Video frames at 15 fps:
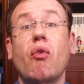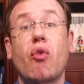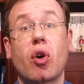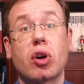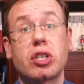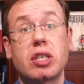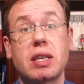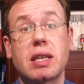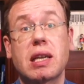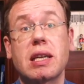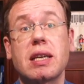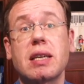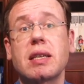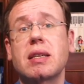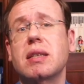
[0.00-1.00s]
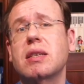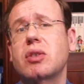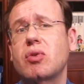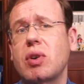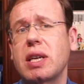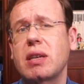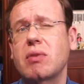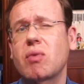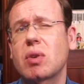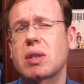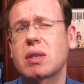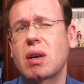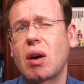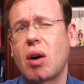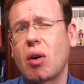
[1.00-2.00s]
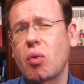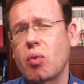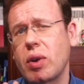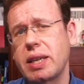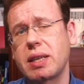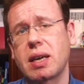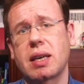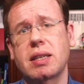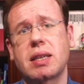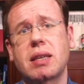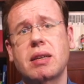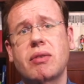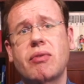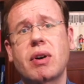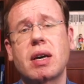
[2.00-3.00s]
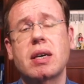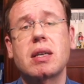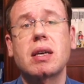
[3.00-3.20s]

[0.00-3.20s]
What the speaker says: Fortunately, this trend was already identified